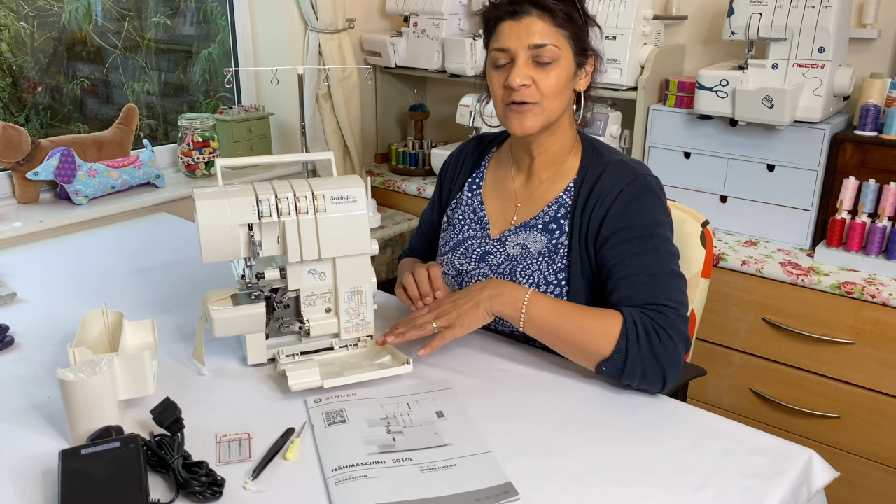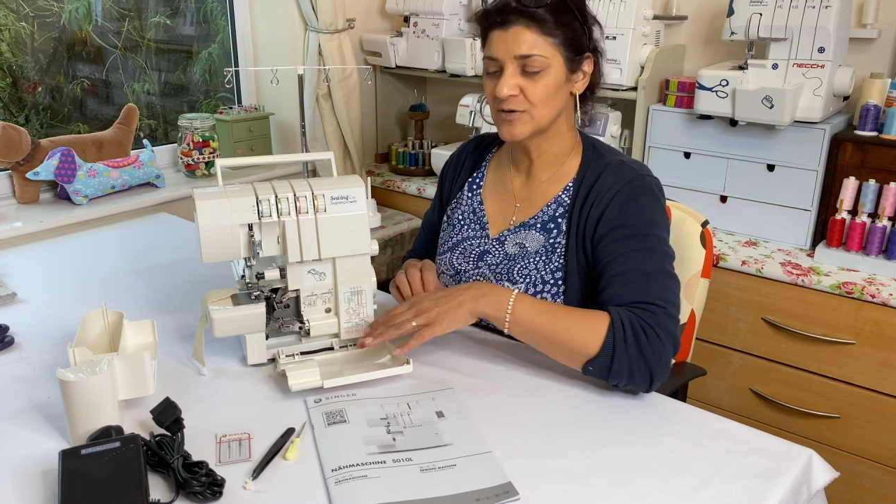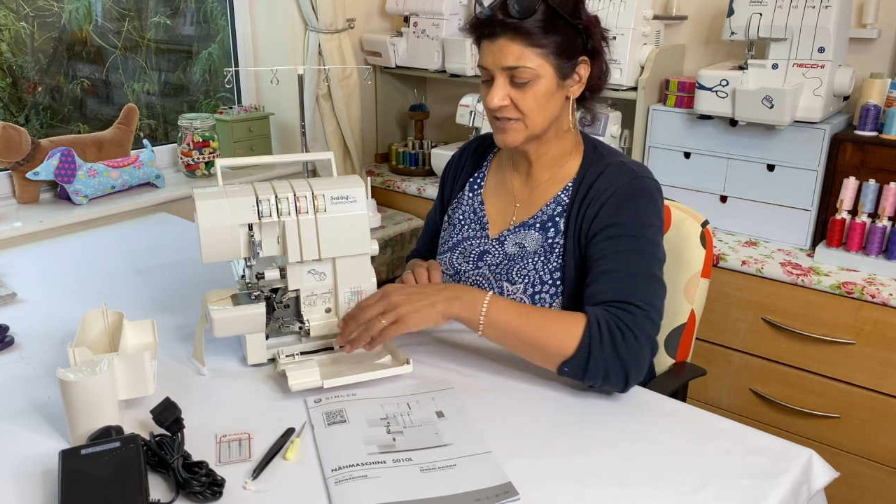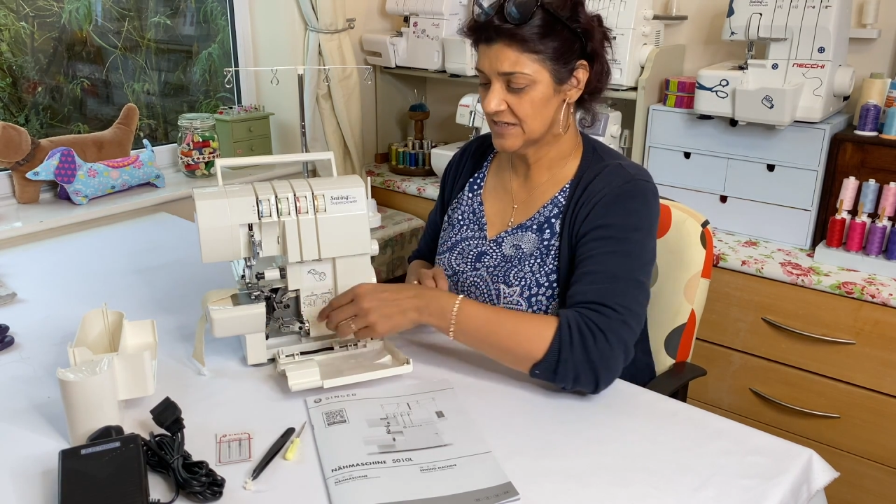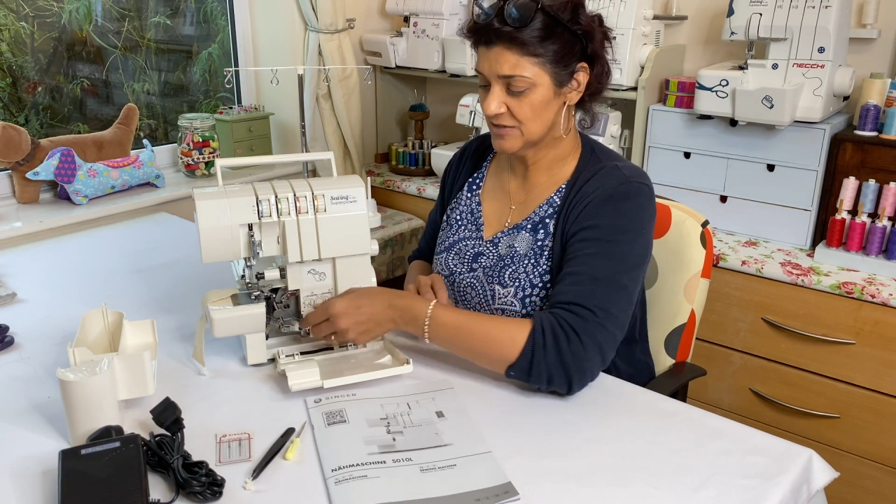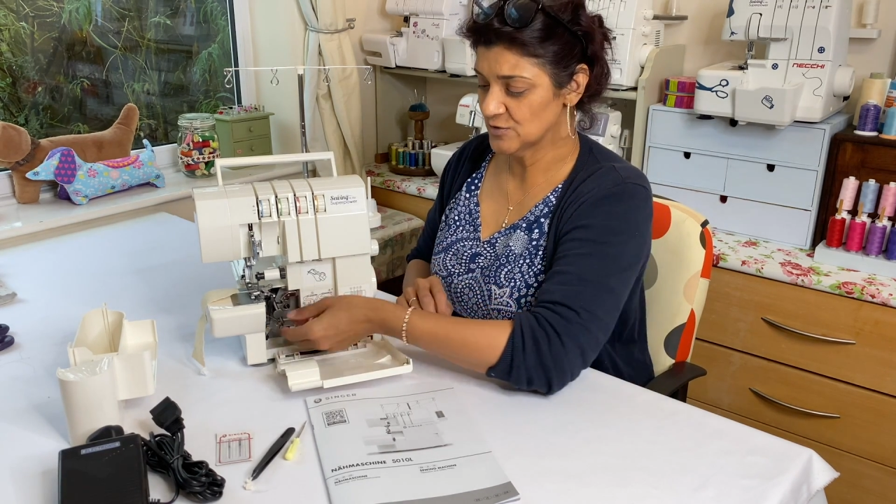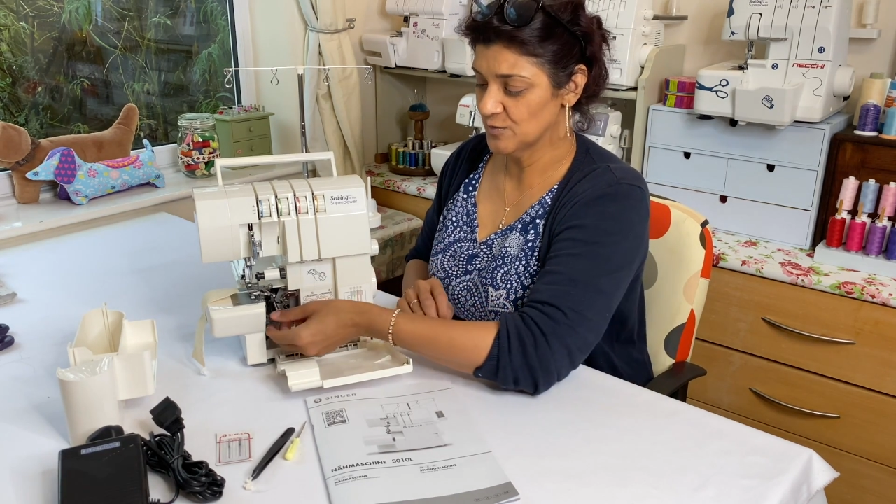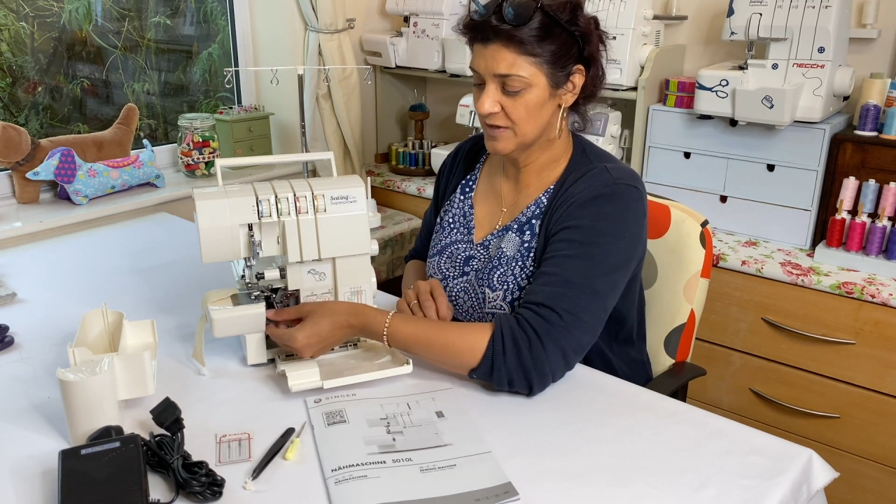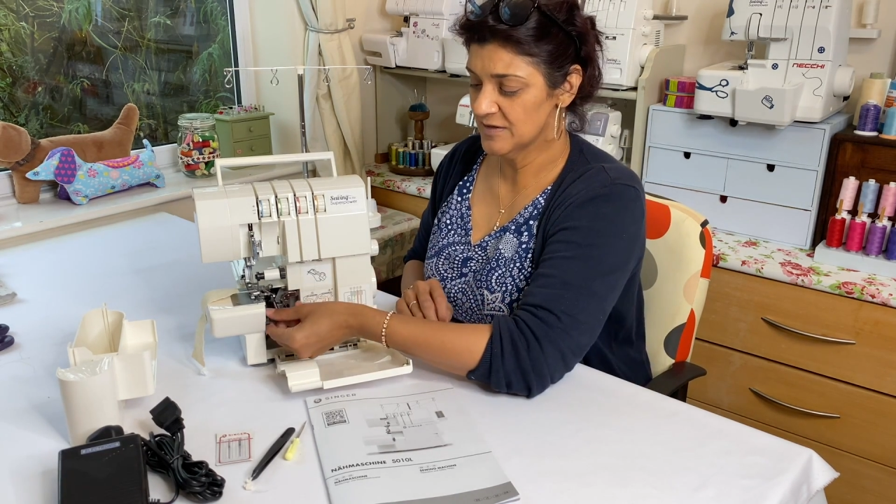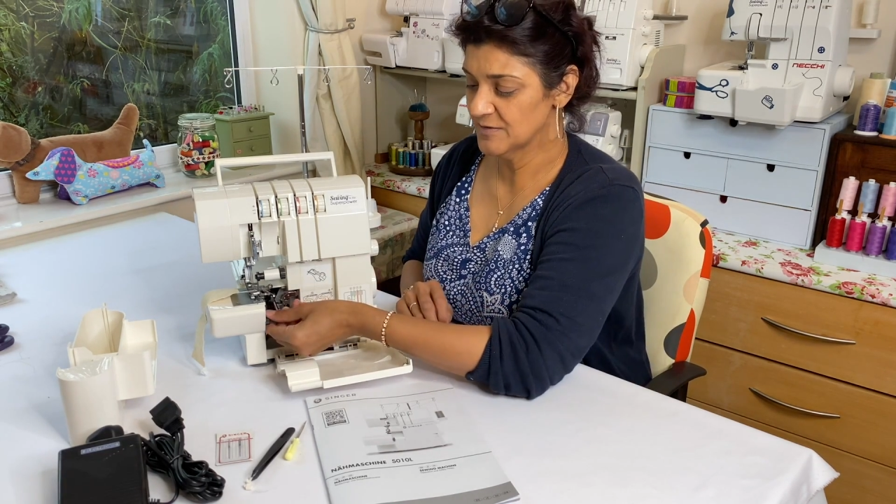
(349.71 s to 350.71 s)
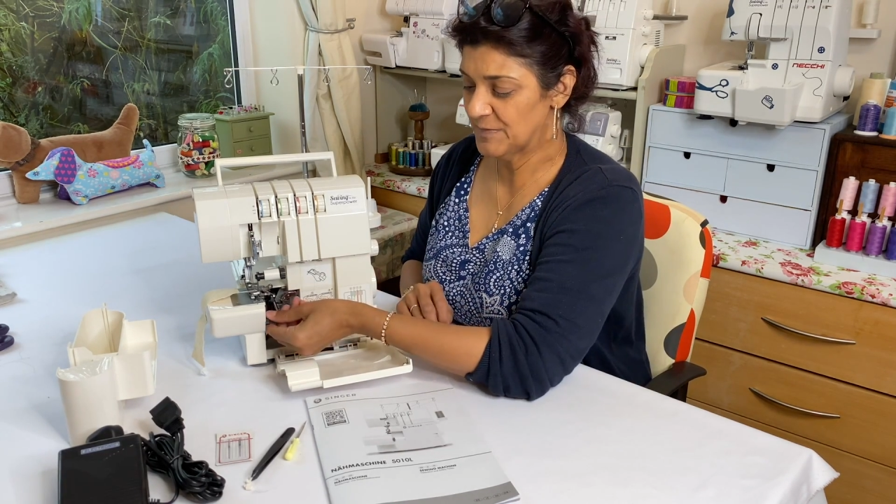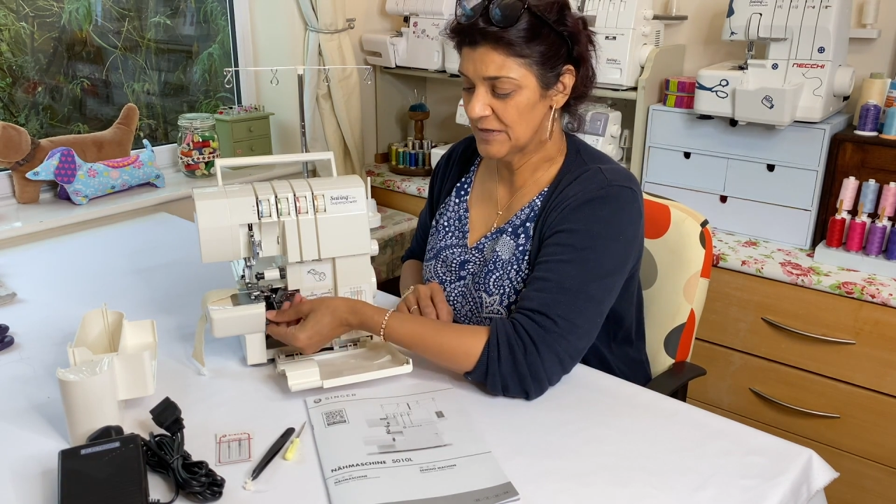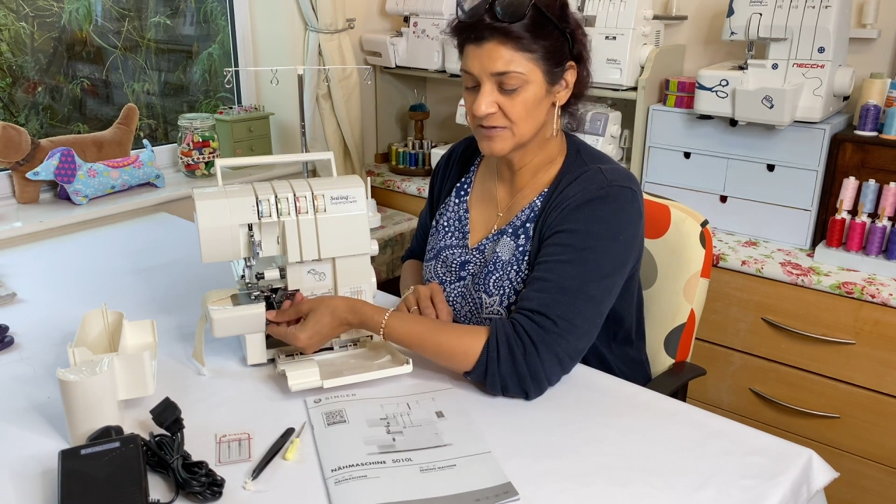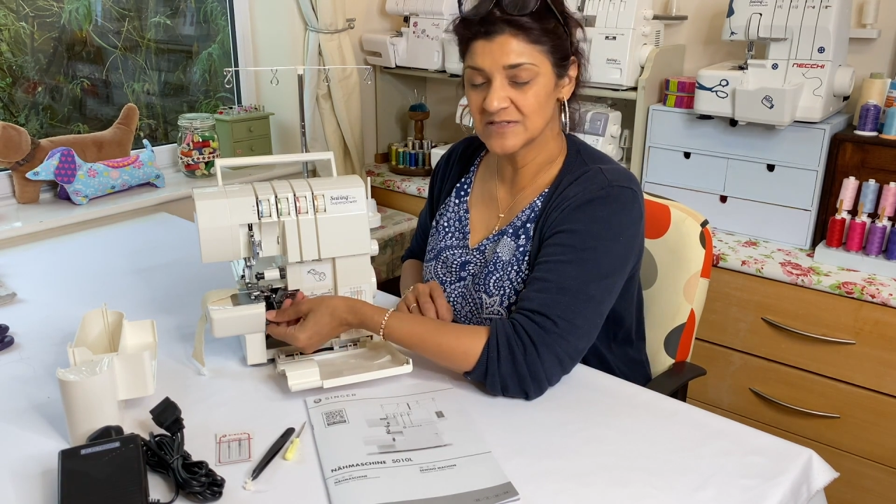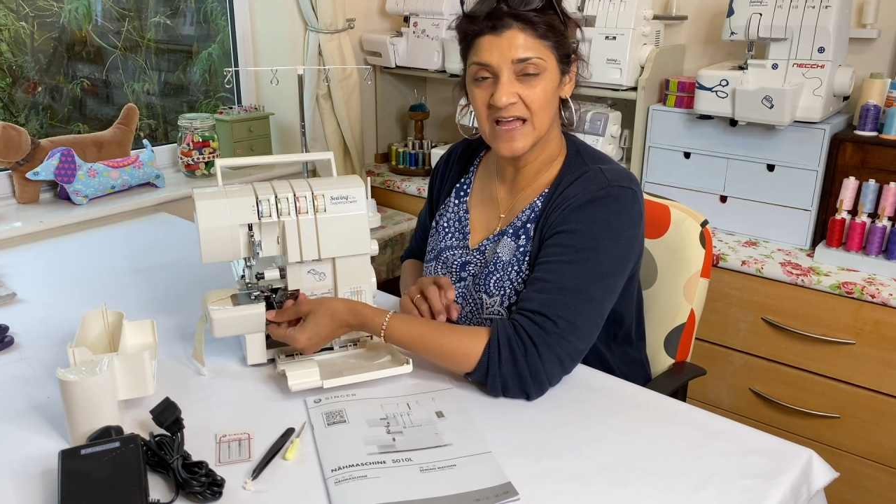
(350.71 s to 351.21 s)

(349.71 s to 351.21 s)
stitch width, because